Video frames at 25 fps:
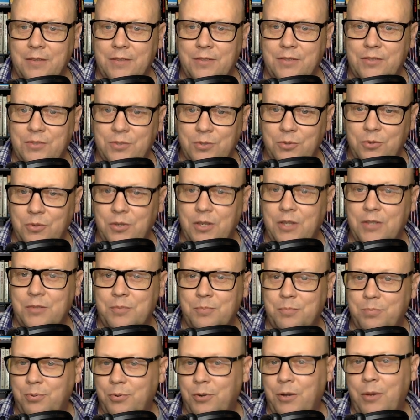suit is
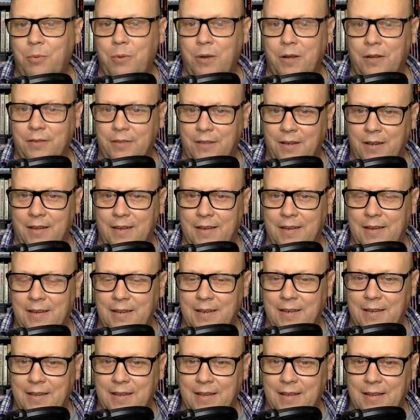pretty well
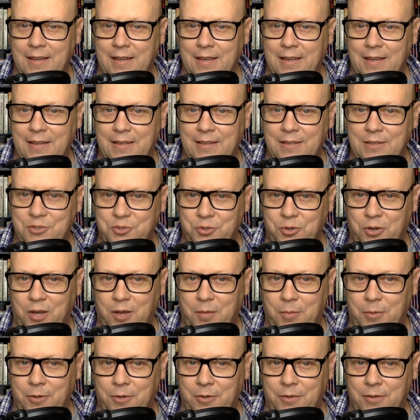done and
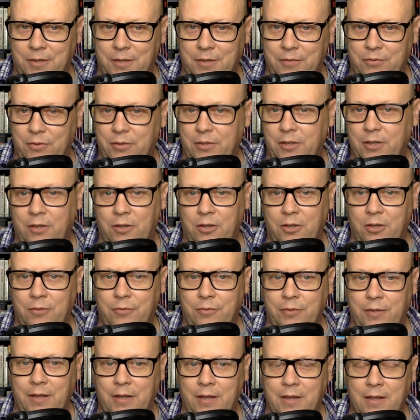enjoyable, if a little
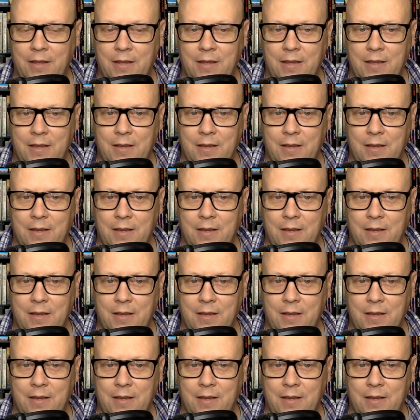goofy.